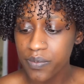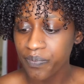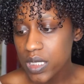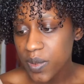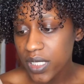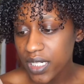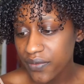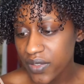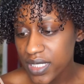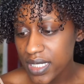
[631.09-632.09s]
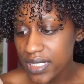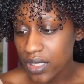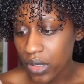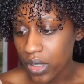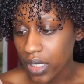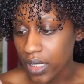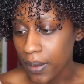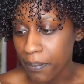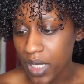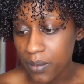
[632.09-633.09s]
Let's put an emphasis on
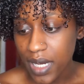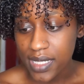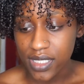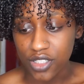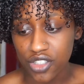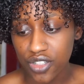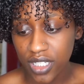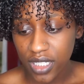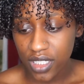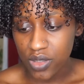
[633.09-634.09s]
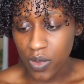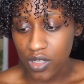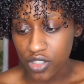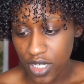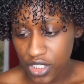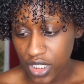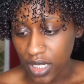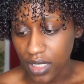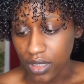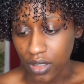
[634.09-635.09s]
minimizing shrinkage while stretching
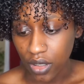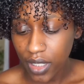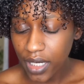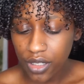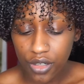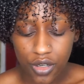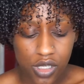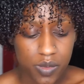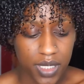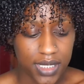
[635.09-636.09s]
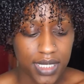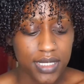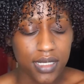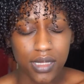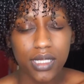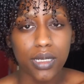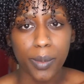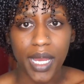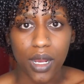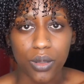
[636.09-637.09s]
and elongating your curls, but it says nothing
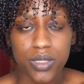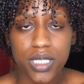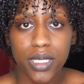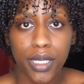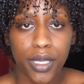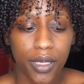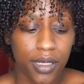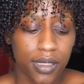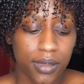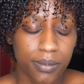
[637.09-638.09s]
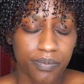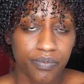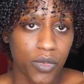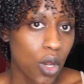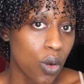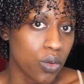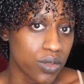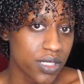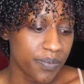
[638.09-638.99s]
about hold.